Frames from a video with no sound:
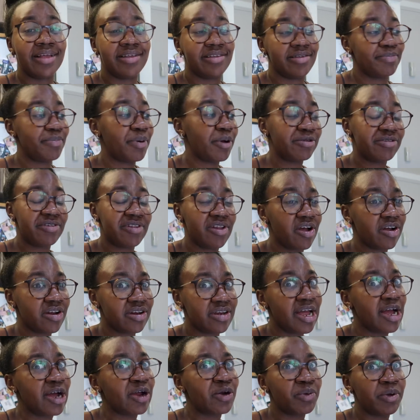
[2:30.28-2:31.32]
post
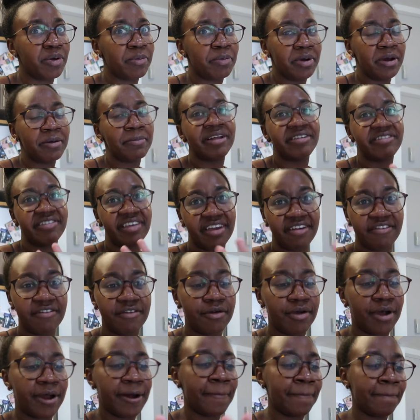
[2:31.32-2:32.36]
lockdown where pretty much
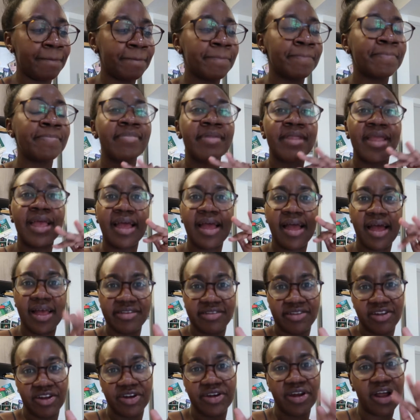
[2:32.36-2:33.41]
everyone has
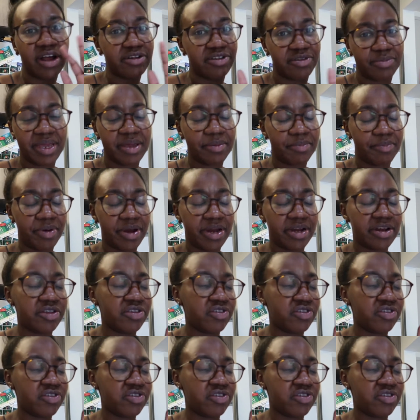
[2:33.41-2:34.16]
learned how to make bread.